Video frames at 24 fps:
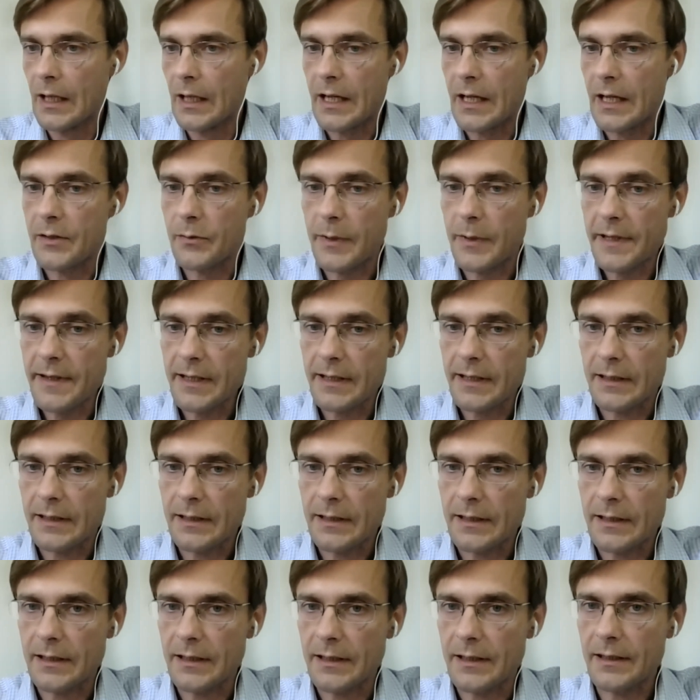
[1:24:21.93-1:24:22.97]
And whether
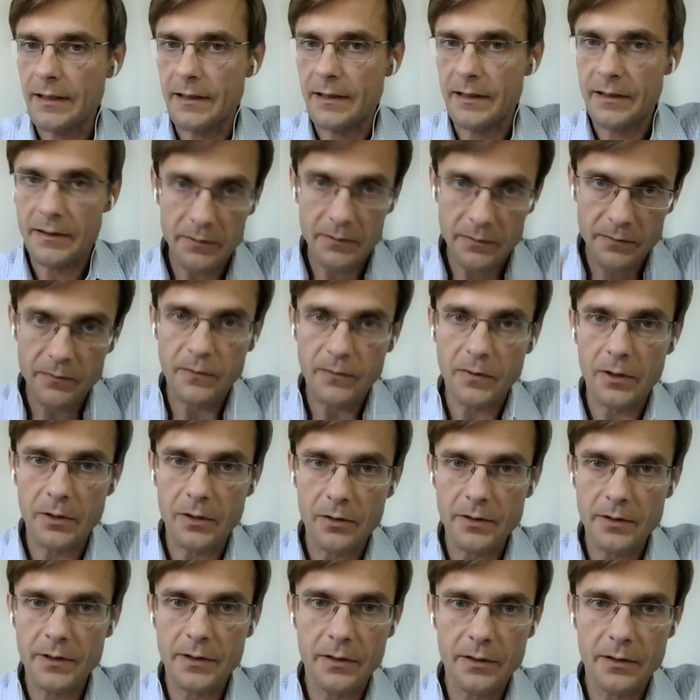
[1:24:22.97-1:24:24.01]

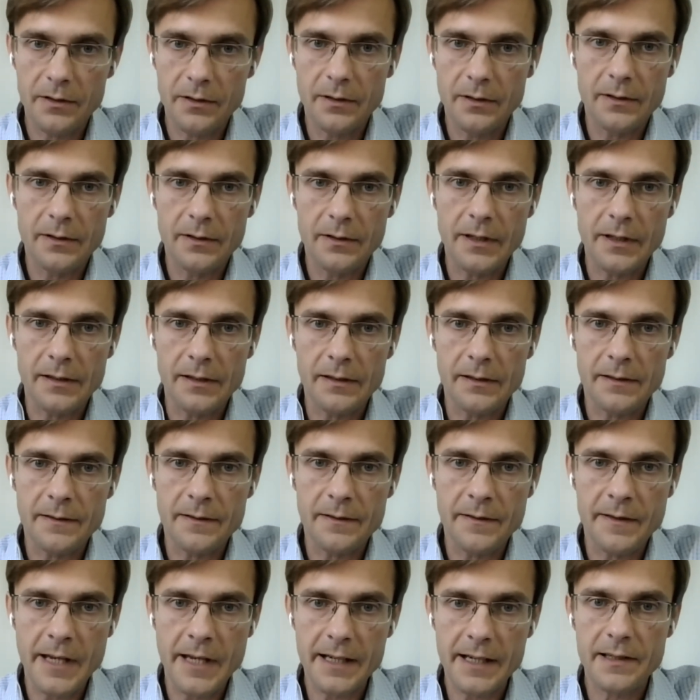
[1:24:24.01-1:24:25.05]
following the
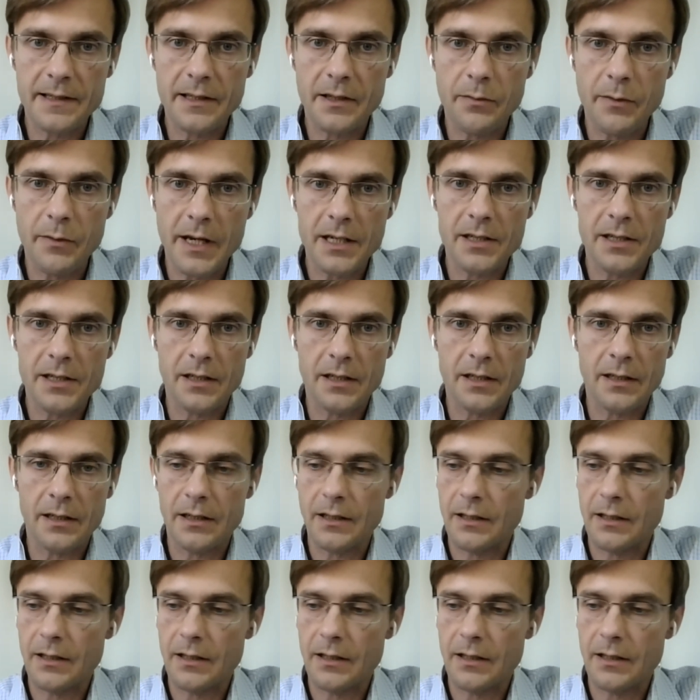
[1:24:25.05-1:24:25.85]
next question